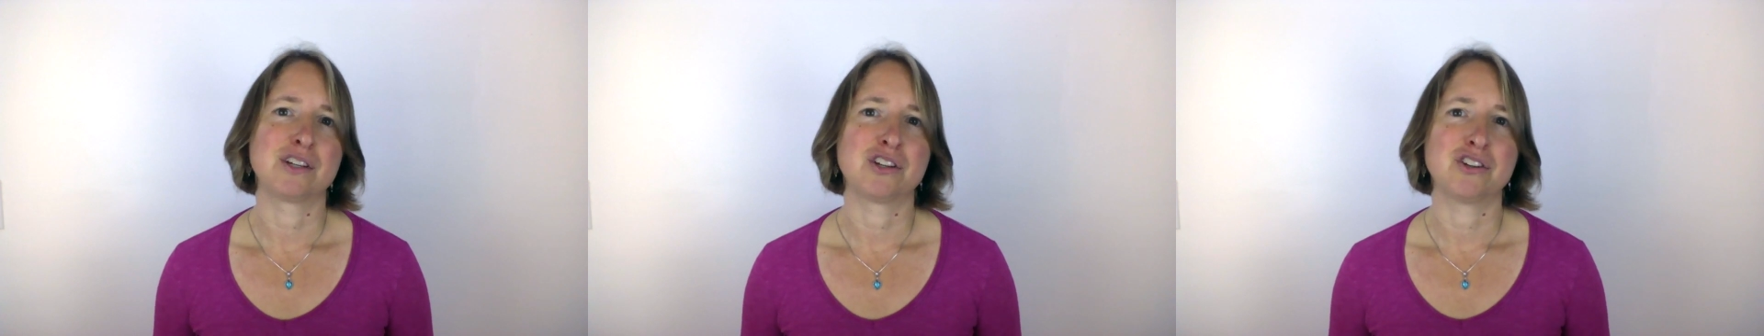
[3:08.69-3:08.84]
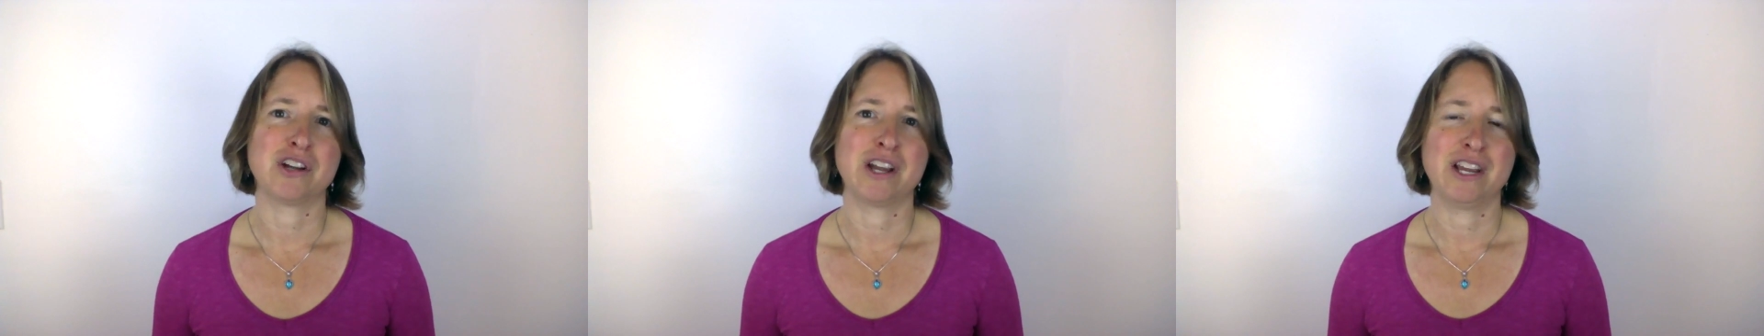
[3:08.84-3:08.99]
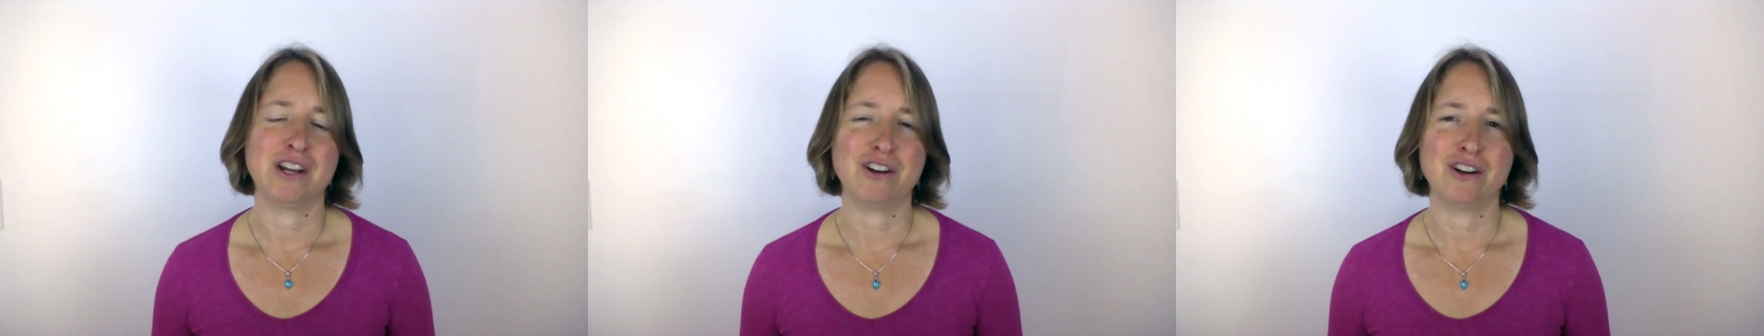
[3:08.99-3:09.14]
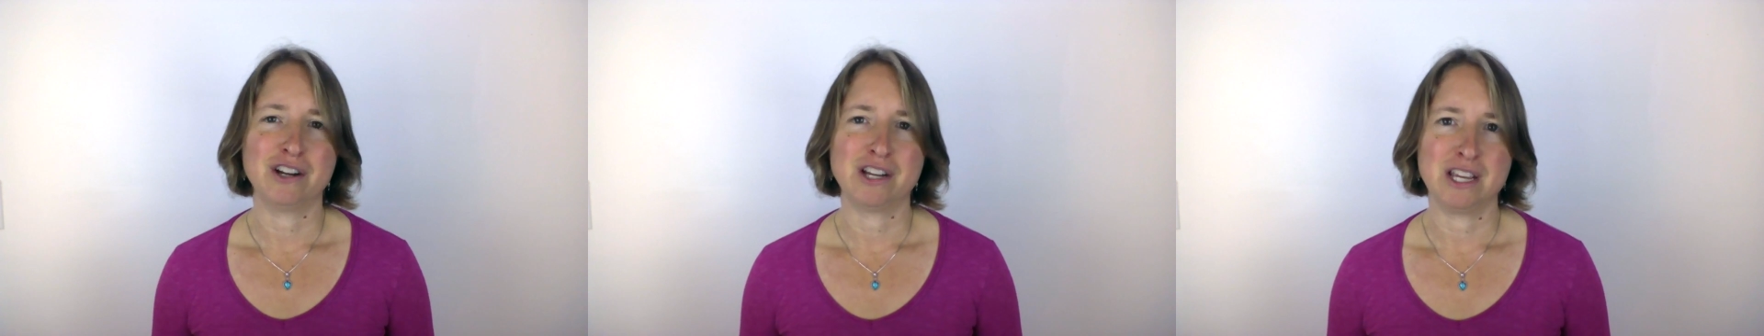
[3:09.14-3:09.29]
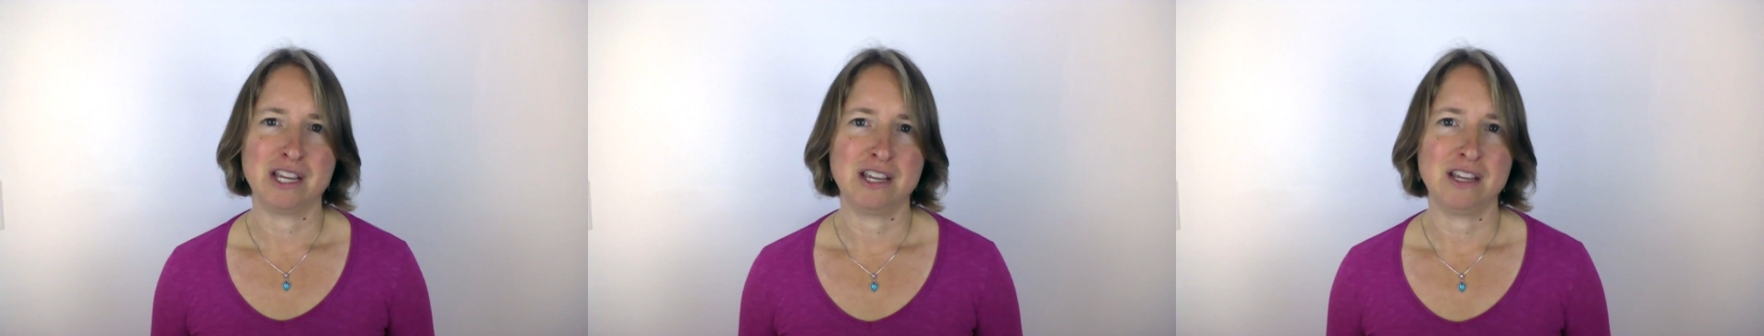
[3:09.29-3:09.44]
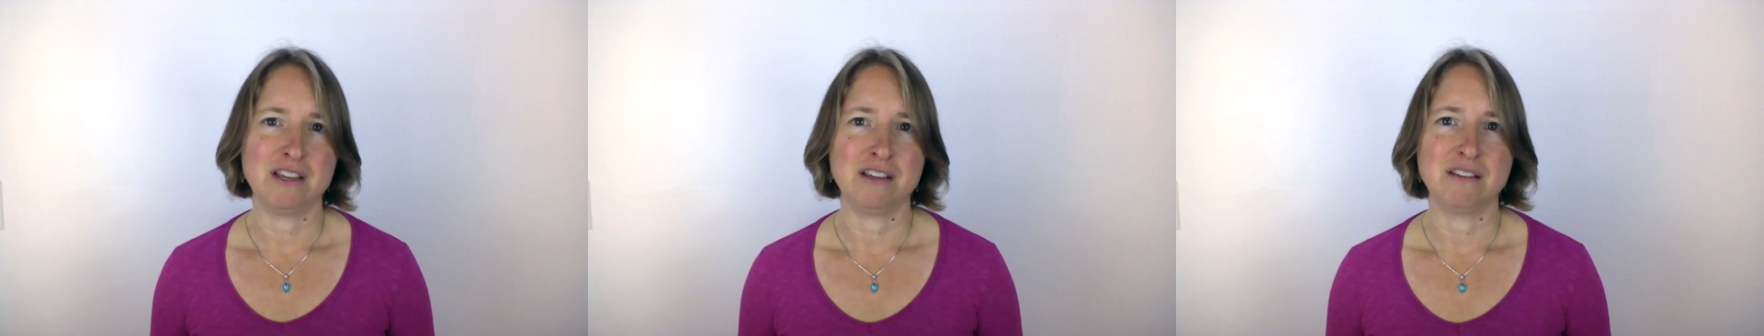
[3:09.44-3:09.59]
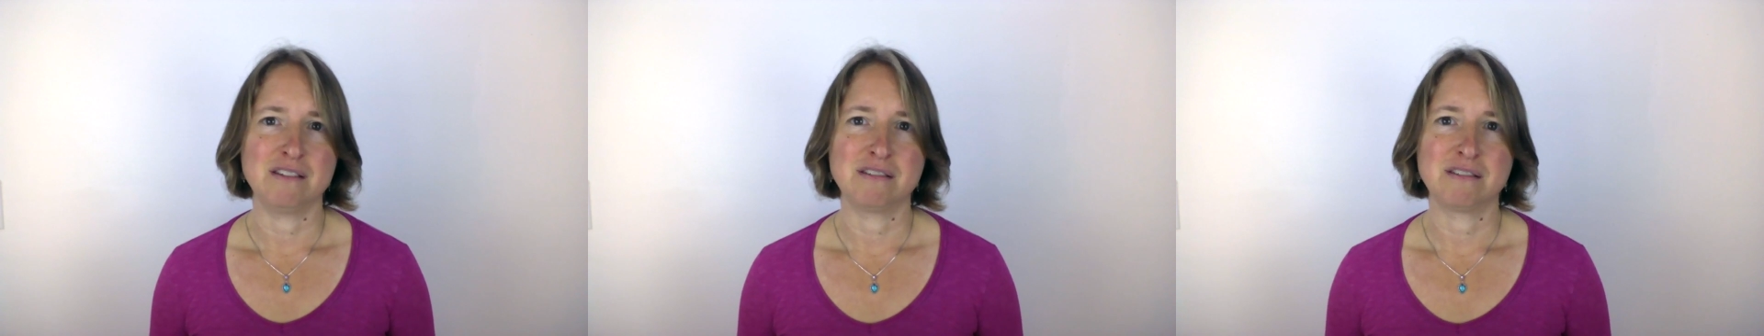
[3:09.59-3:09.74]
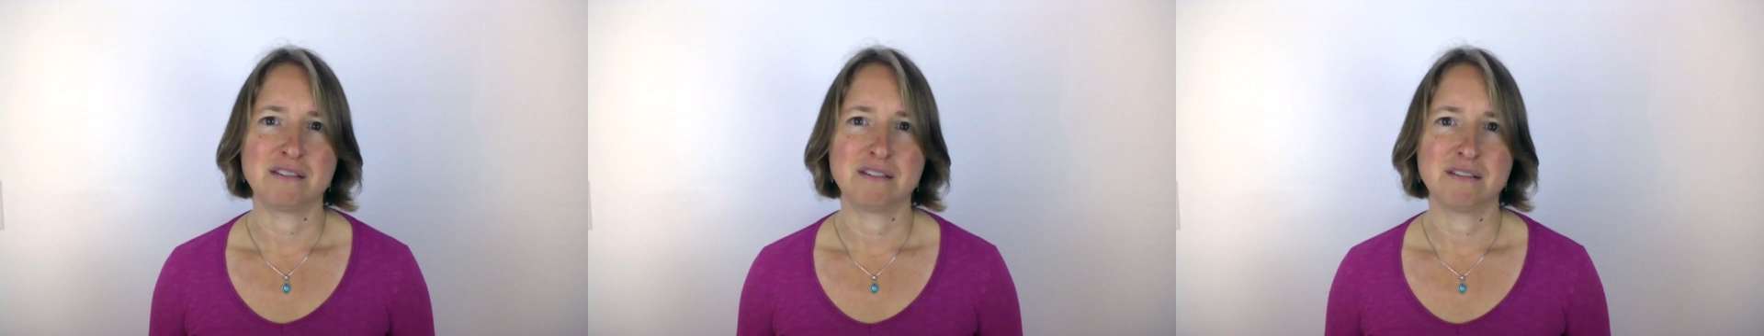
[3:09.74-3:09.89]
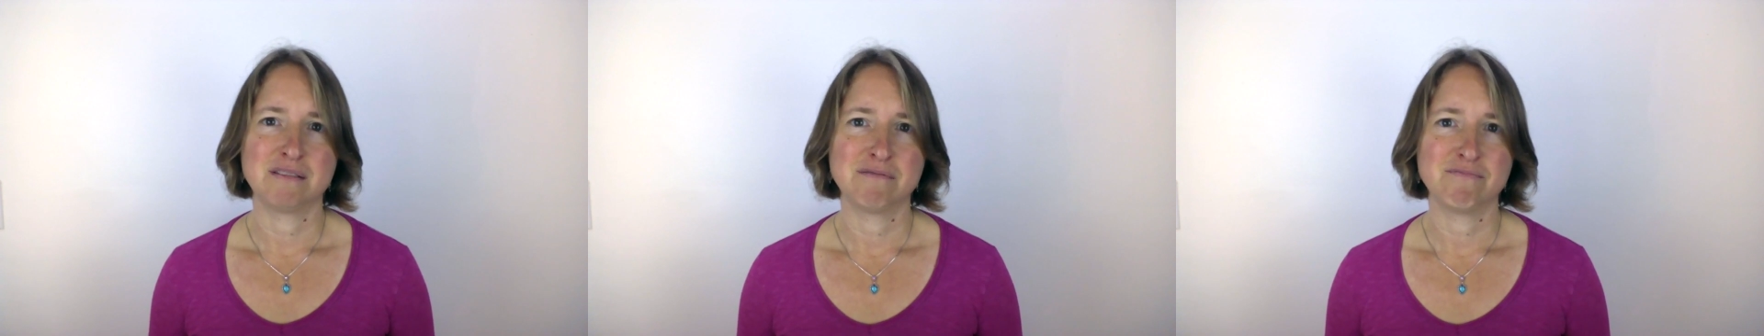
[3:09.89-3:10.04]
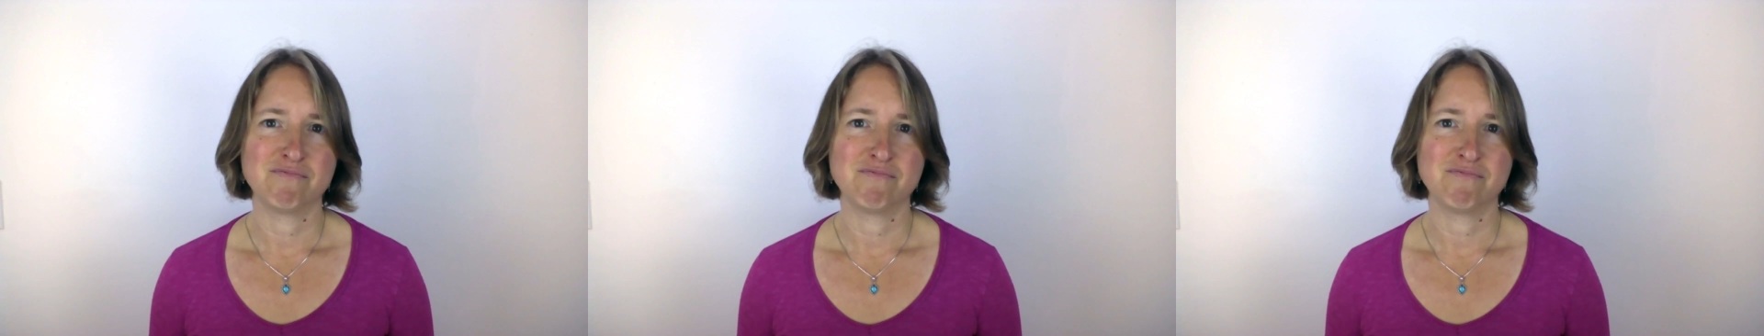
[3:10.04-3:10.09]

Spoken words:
greater ease